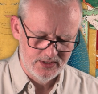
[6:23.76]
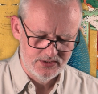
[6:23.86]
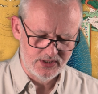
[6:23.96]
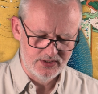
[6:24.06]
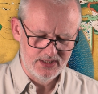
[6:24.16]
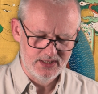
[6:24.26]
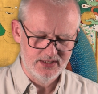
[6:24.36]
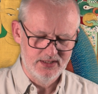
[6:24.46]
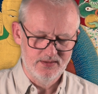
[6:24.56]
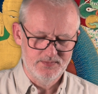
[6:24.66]
So
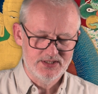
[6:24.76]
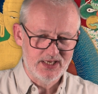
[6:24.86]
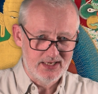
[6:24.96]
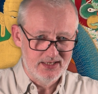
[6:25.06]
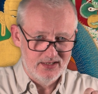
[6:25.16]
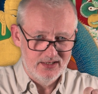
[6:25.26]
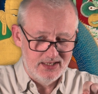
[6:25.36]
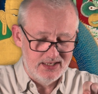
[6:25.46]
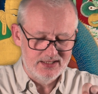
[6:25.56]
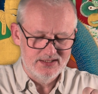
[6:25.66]
the mistake
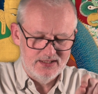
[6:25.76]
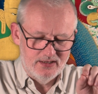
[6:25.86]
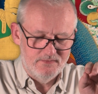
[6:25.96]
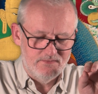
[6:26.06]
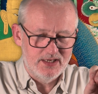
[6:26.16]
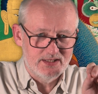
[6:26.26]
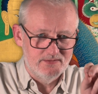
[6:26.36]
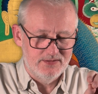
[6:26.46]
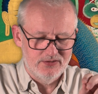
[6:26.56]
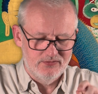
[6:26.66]
is
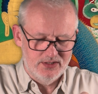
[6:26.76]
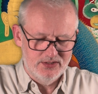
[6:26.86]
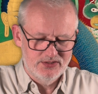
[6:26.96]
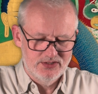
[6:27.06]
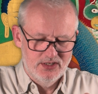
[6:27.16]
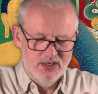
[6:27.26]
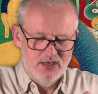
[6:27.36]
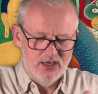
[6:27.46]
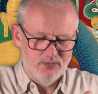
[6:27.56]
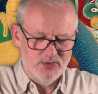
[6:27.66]
afflictive ignorance,
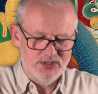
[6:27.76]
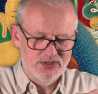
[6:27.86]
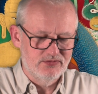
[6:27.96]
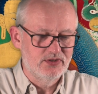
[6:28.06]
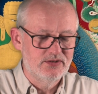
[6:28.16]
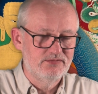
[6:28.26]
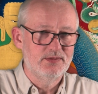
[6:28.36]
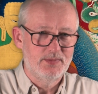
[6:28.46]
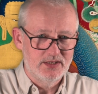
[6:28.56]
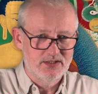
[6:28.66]
which is the root of
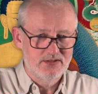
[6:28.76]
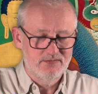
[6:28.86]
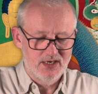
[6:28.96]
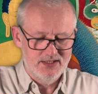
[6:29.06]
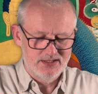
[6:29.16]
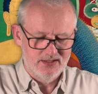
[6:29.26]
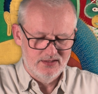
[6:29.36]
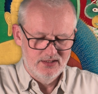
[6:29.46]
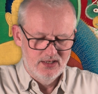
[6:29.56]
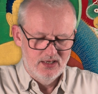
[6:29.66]
dependent arising.
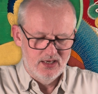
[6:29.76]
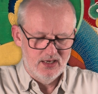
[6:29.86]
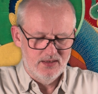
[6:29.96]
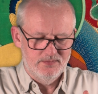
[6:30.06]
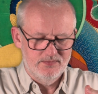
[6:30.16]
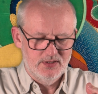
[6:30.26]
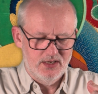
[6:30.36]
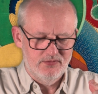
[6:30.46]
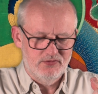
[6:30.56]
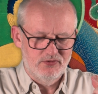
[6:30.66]

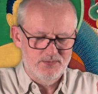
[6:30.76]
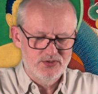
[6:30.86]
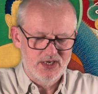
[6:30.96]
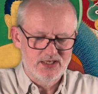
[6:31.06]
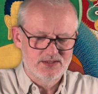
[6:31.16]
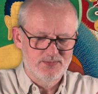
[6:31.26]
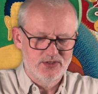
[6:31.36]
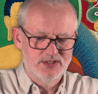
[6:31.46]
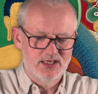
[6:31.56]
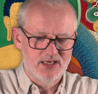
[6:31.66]
And Rinpoche is
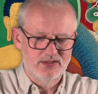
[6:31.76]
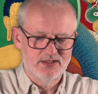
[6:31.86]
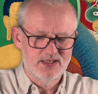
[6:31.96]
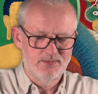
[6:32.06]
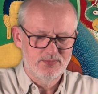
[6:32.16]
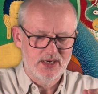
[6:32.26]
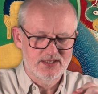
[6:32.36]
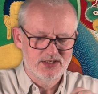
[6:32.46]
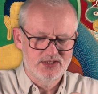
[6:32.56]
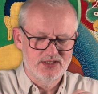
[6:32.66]
pointing out that some
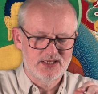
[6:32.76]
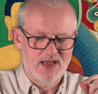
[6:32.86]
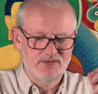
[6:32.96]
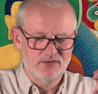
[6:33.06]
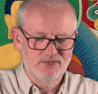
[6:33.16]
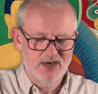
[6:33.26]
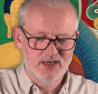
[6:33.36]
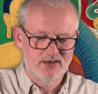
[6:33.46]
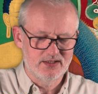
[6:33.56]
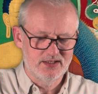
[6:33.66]
practitioners, having read
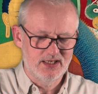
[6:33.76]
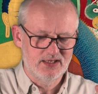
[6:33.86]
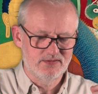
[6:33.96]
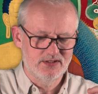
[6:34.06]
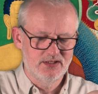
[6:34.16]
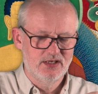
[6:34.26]
Aryadeva,